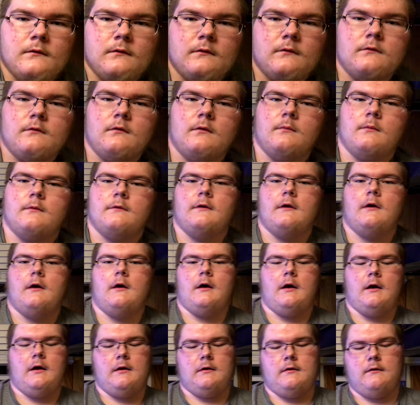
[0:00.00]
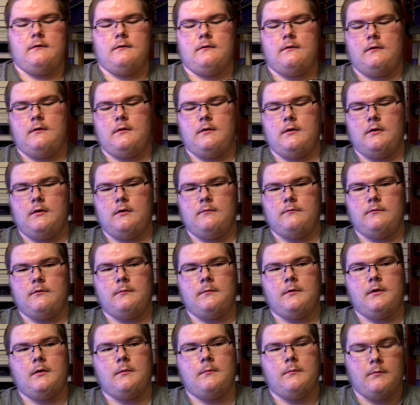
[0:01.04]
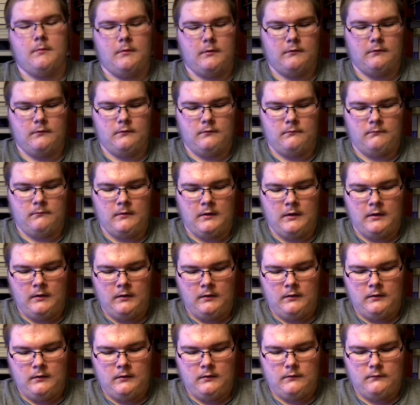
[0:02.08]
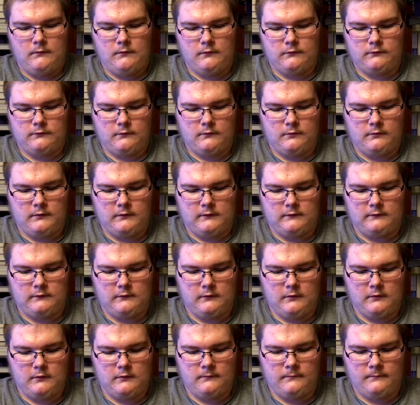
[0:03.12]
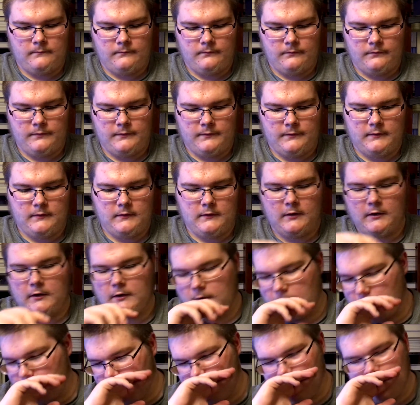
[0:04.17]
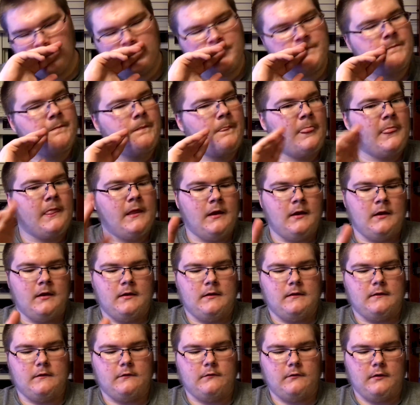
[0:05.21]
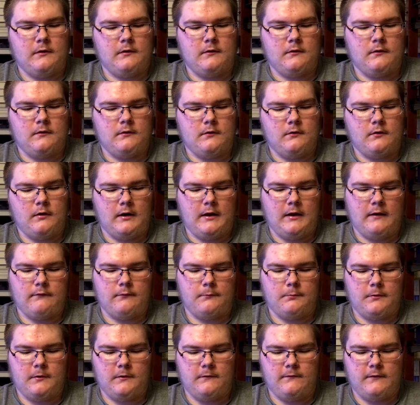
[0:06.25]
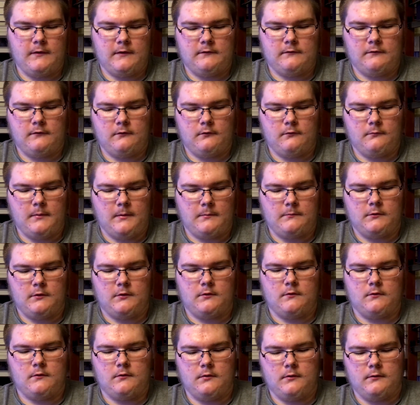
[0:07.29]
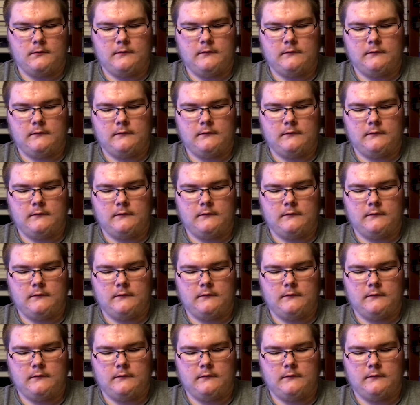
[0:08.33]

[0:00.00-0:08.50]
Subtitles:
Sorry about that. I had somebody come in my room while I was recording. So, this right here, you gotta have a pretty fast little memory card.